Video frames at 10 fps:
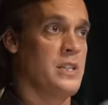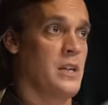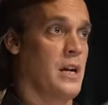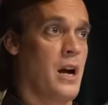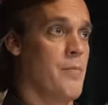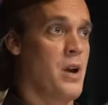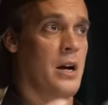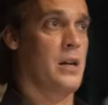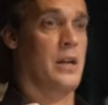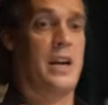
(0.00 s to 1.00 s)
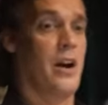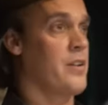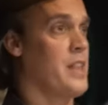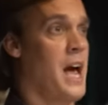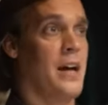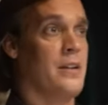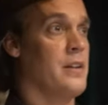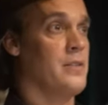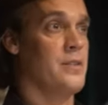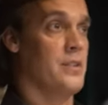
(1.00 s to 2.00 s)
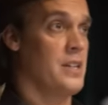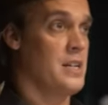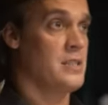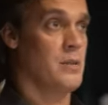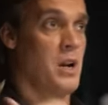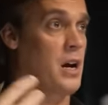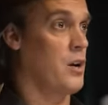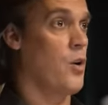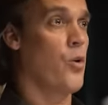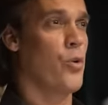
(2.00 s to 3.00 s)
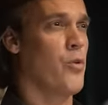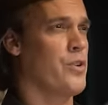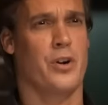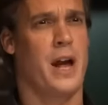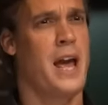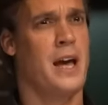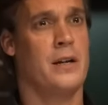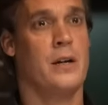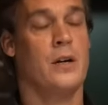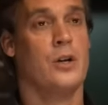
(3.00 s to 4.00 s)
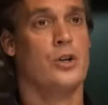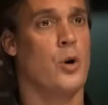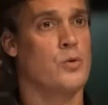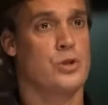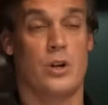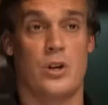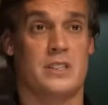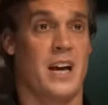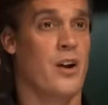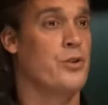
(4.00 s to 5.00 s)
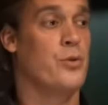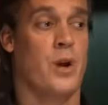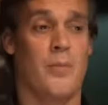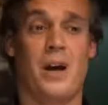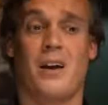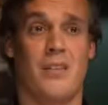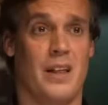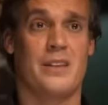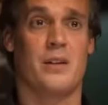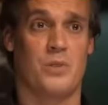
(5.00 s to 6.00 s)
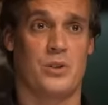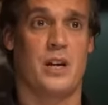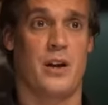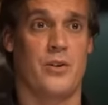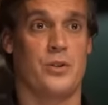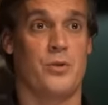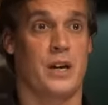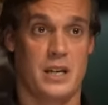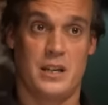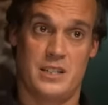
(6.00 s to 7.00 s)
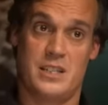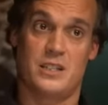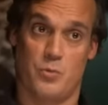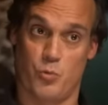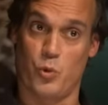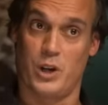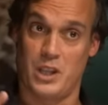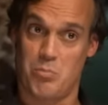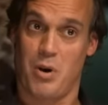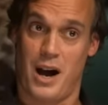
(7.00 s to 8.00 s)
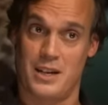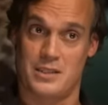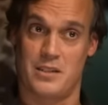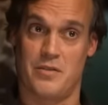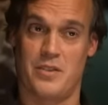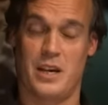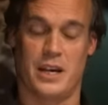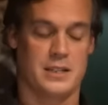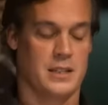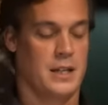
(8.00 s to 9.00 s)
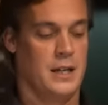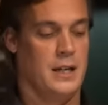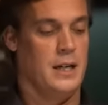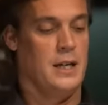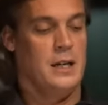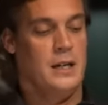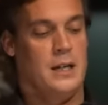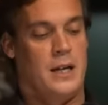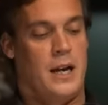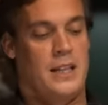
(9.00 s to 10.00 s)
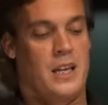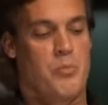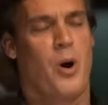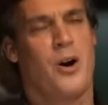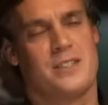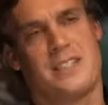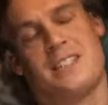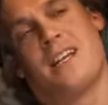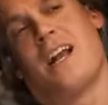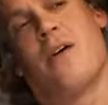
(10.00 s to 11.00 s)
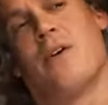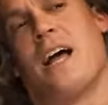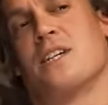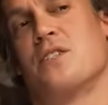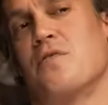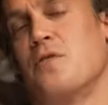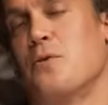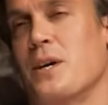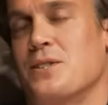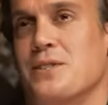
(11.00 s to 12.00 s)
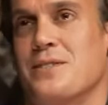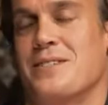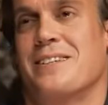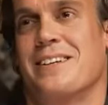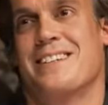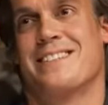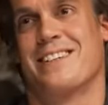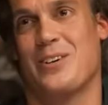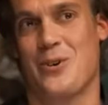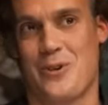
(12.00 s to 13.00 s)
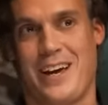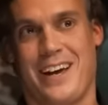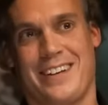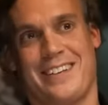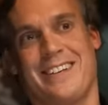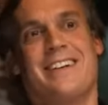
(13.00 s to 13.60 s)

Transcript: He's like, "I'm not going to carry that into this. I'm not going to hold it your head. No one's going to look down on you, and I'm not going to let them look down on you." Like he, he said some really positive things. And then he paused and he said, I want to ask you a few questions. And I said, okay.